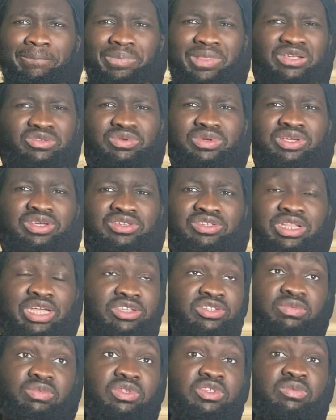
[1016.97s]
That's what it is.
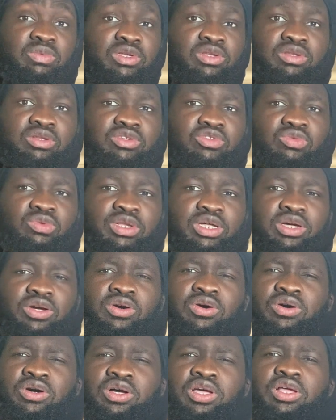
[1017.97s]
That's some of these men are just like,
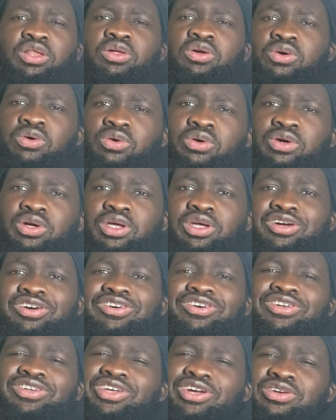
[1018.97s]
oh, hello,
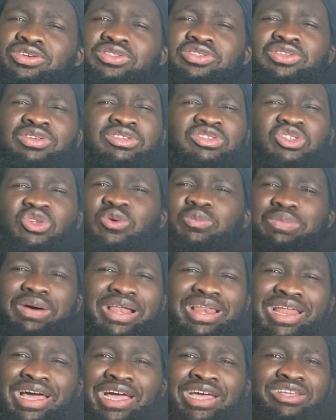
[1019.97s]
honey, how you doing? So
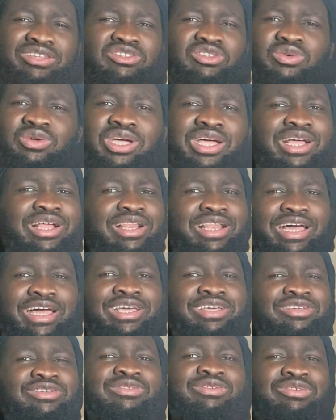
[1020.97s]
polite. So,
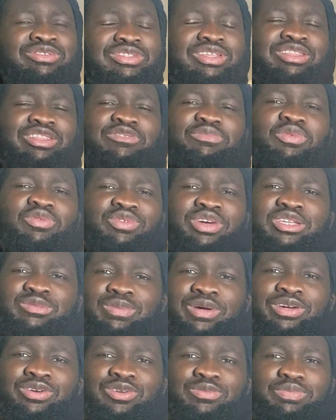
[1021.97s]
like, you notice that they've been raised
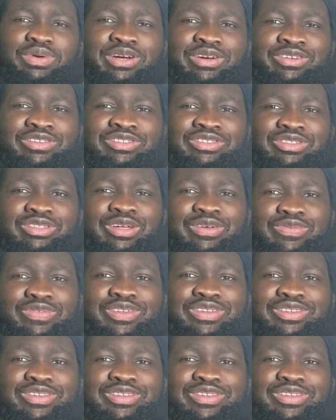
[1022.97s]
by good parents and stuff.